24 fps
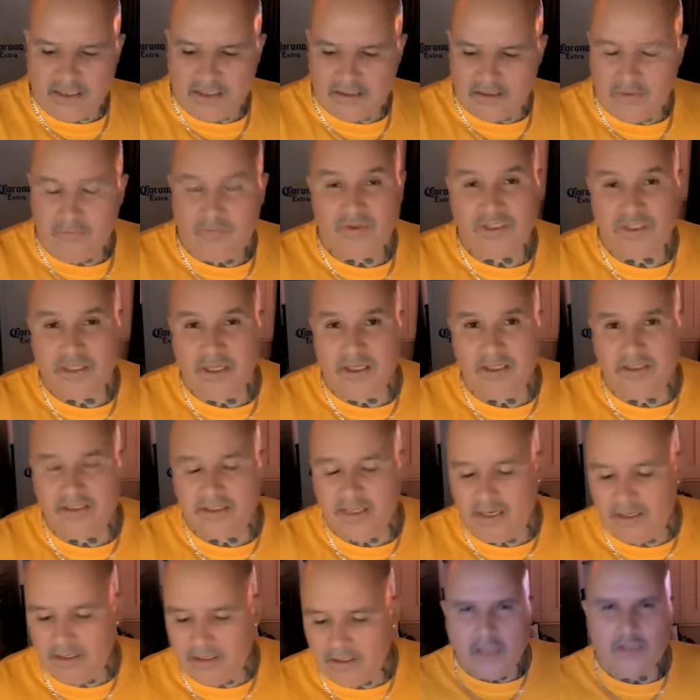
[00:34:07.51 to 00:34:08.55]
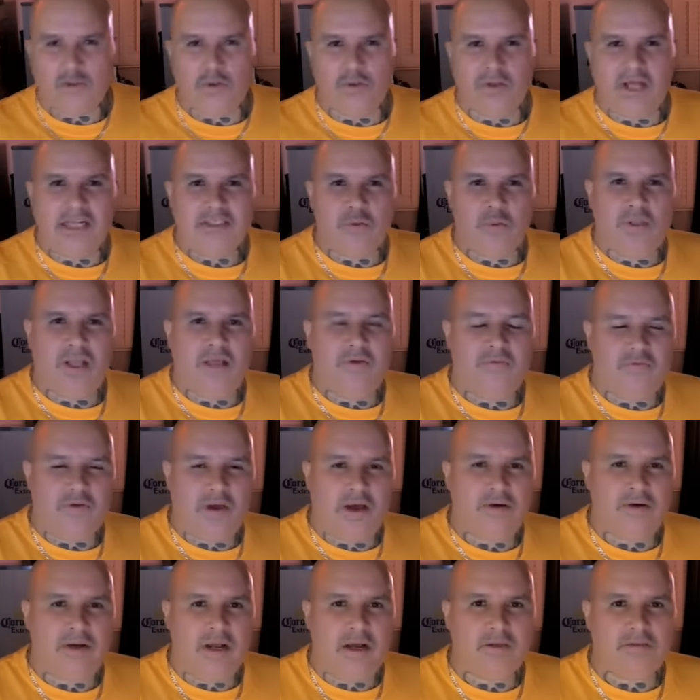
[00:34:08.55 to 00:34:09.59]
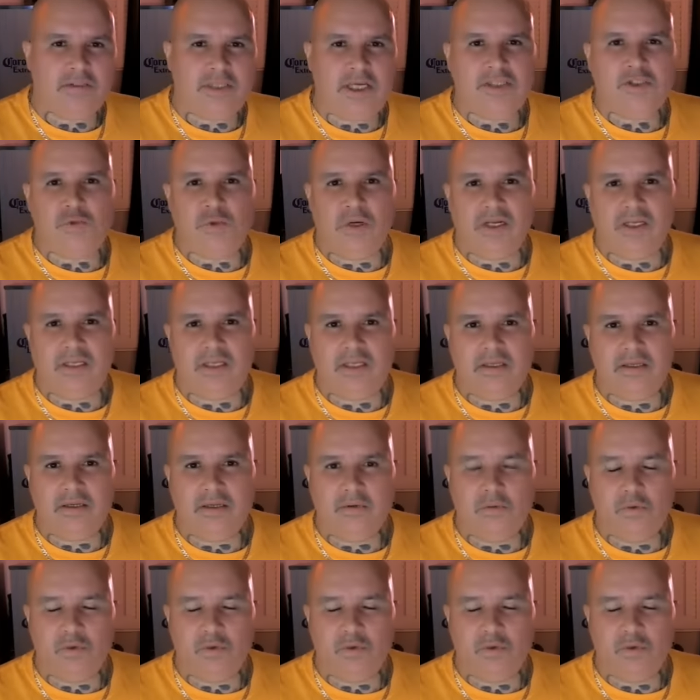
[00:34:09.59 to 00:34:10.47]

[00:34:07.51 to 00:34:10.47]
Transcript: is facilitated so that's when they found out that tricky